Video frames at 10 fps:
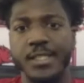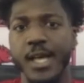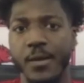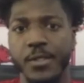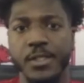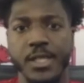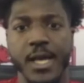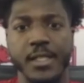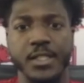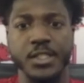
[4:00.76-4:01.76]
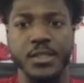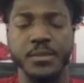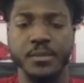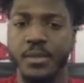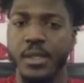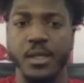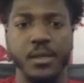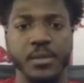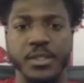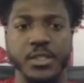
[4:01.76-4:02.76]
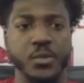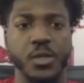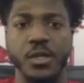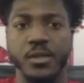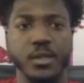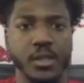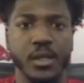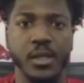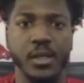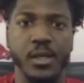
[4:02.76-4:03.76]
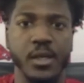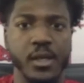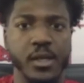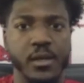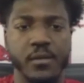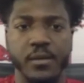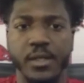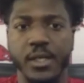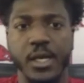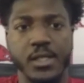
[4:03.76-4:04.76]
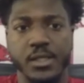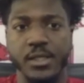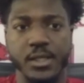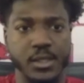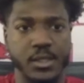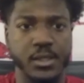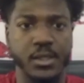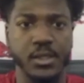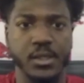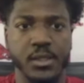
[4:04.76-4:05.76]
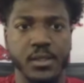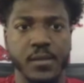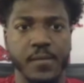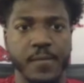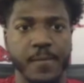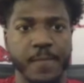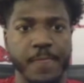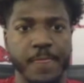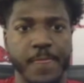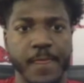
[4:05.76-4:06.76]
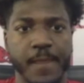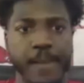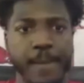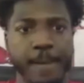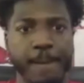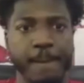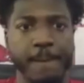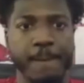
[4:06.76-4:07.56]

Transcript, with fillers: got we just got in the gym um, and just worked. Really, honestly. Do you feel like I don't